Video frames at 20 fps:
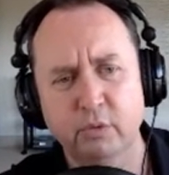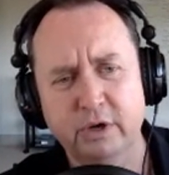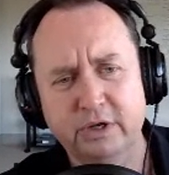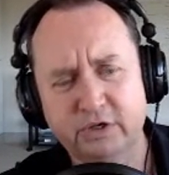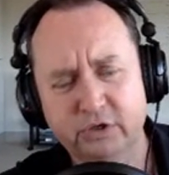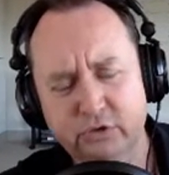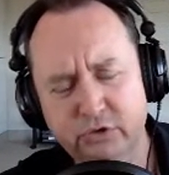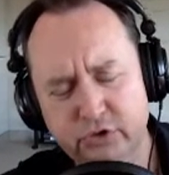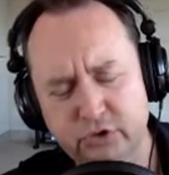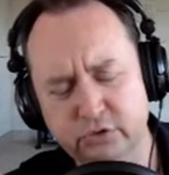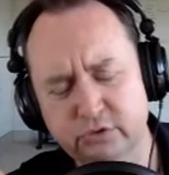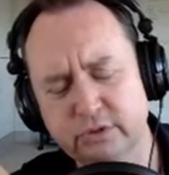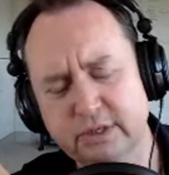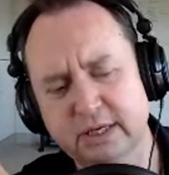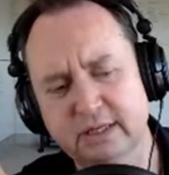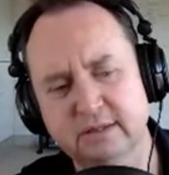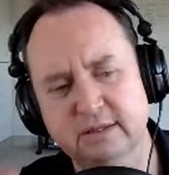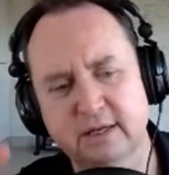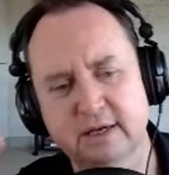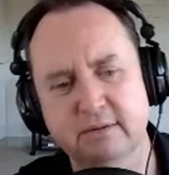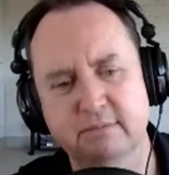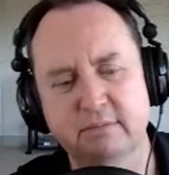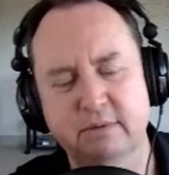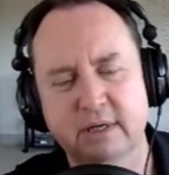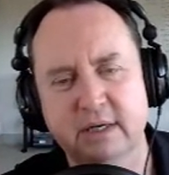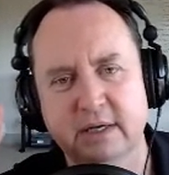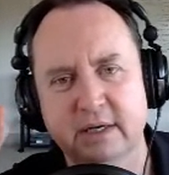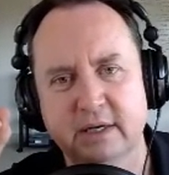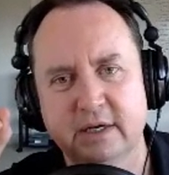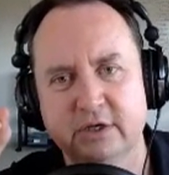When you do get
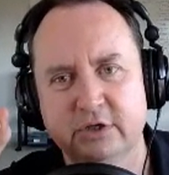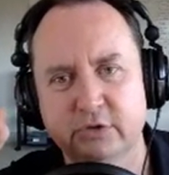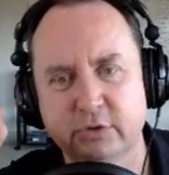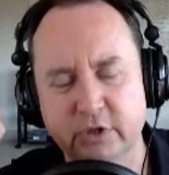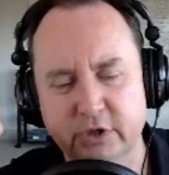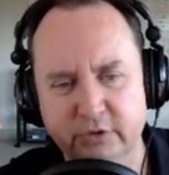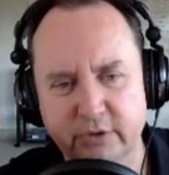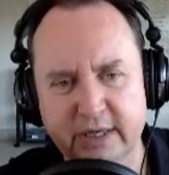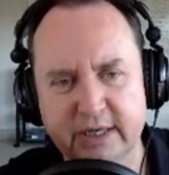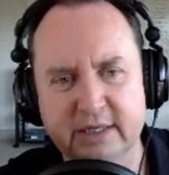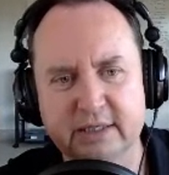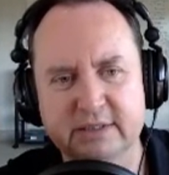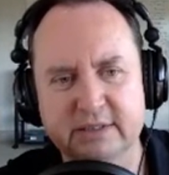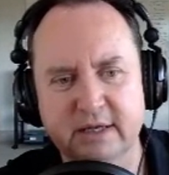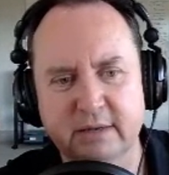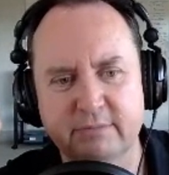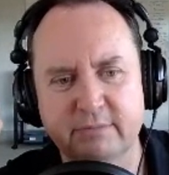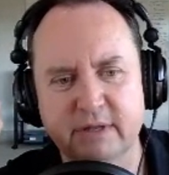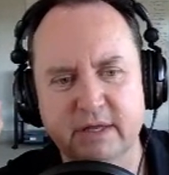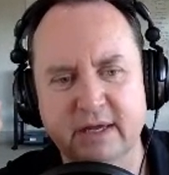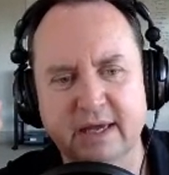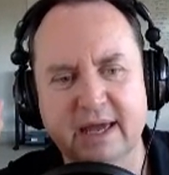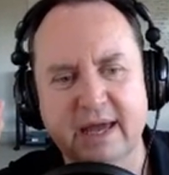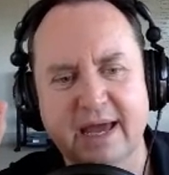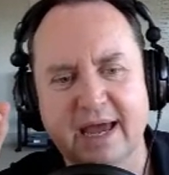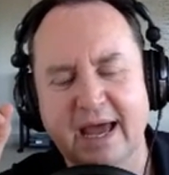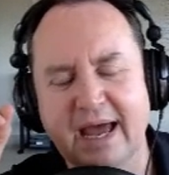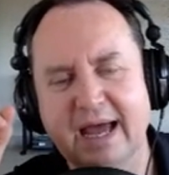them to agree to something,